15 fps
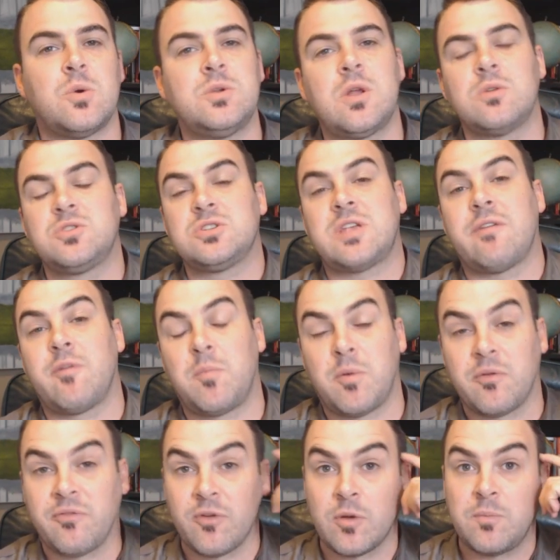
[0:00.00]
So we don't just have a
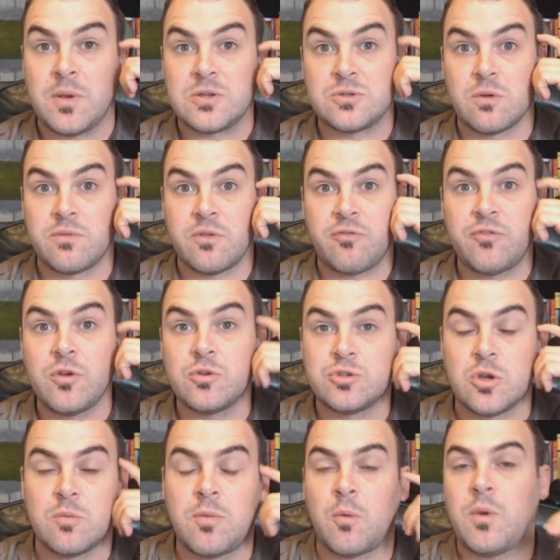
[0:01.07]
preferred picture of the
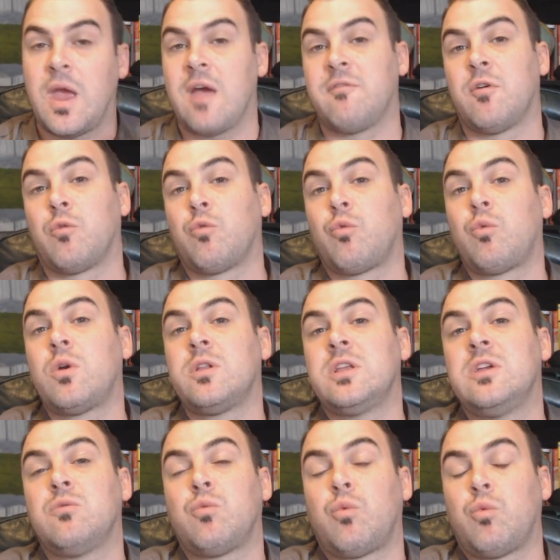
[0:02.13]
future, but we have a
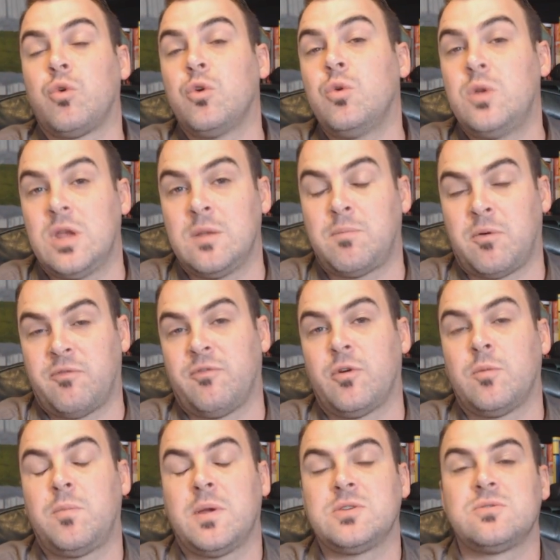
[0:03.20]
really rooted
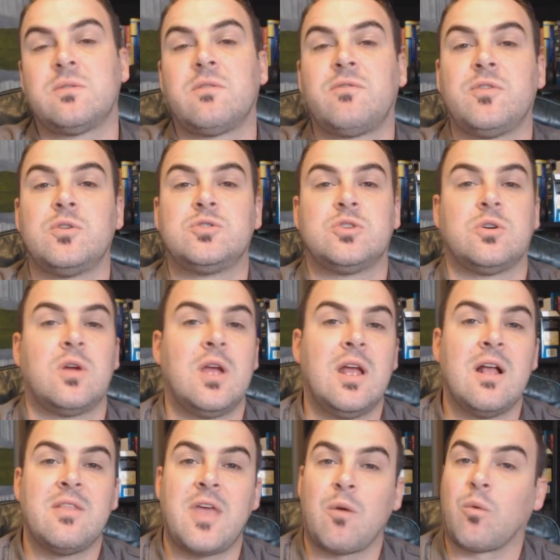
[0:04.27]
preferred picture of the future
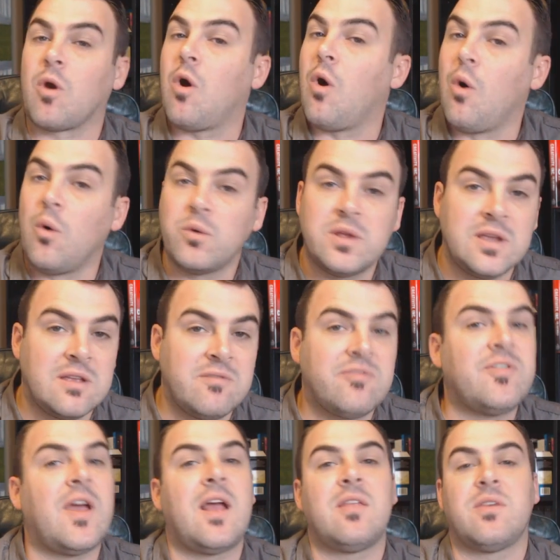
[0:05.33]
that we're holding in
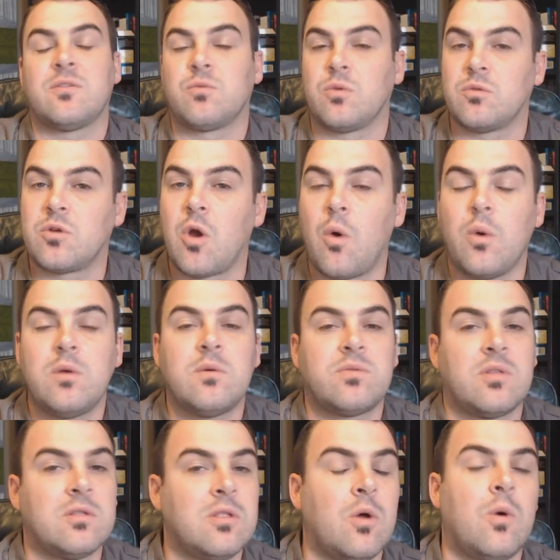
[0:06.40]
faith as we're going
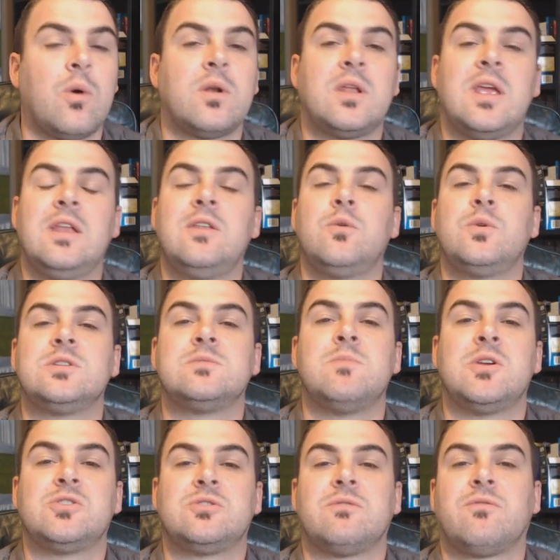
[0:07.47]
with the Lord into his
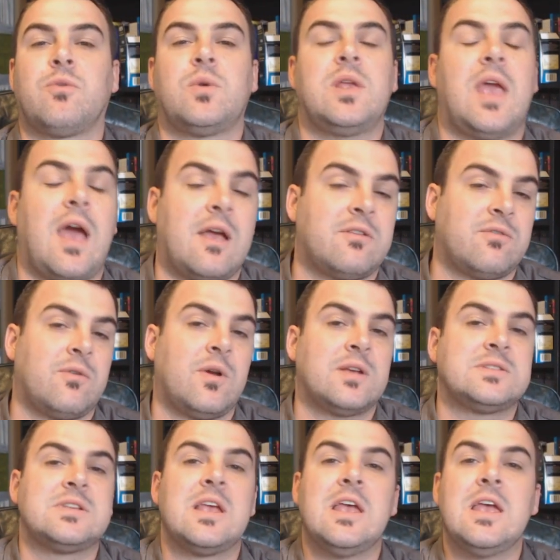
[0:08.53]
mission for what he has for
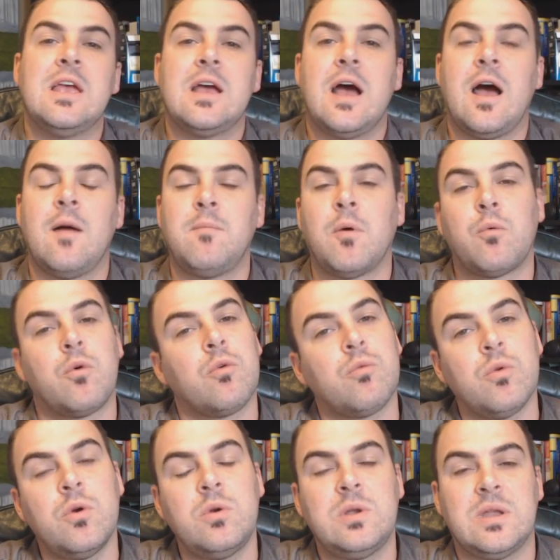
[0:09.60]
us. But we're
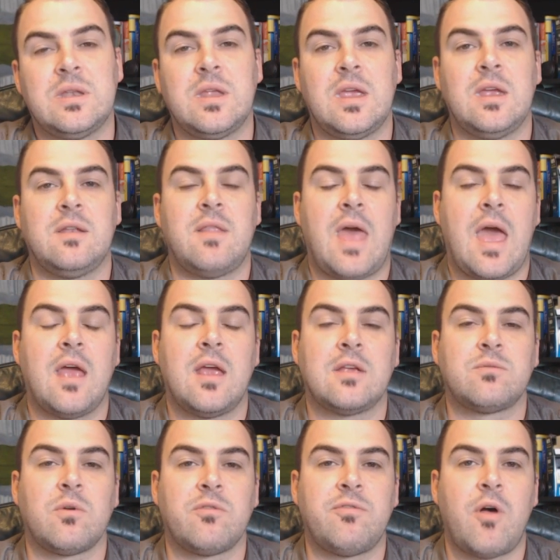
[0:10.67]
rooted in that
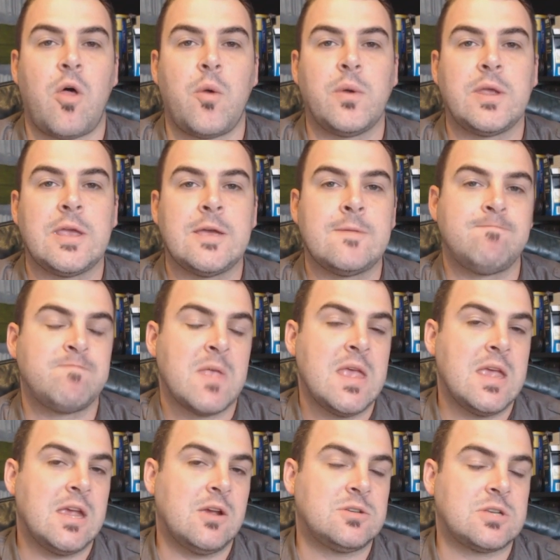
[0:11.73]
as we're following him.
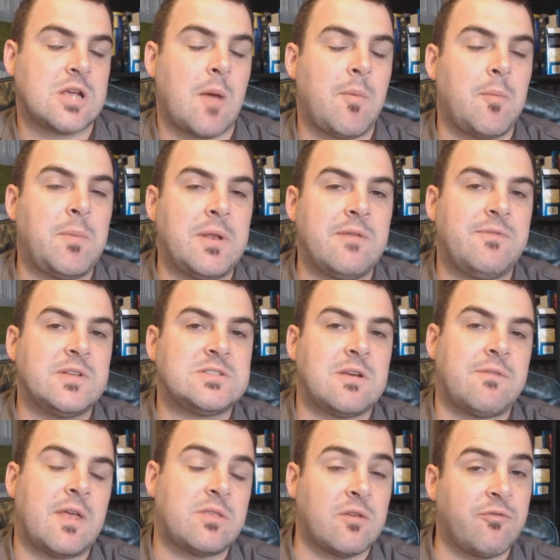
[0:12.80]
Here's a couple benefits
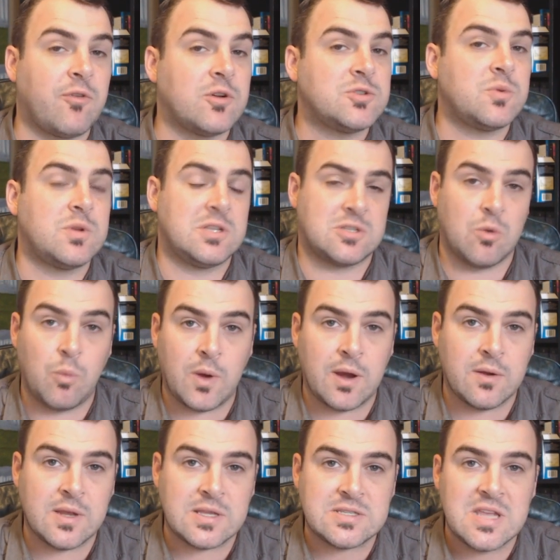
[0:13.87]
of that. The first one is
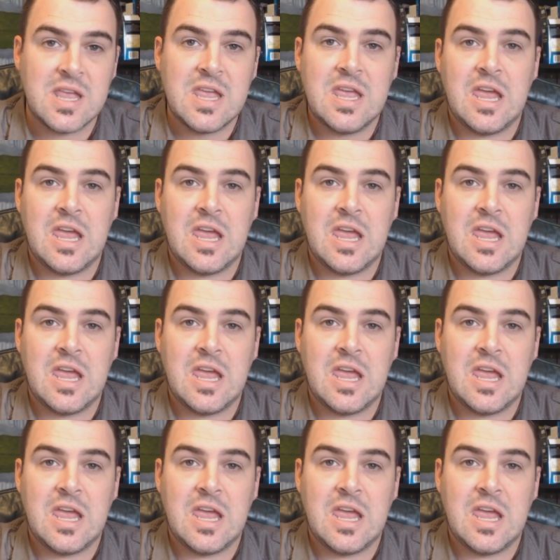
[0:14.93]
awareness.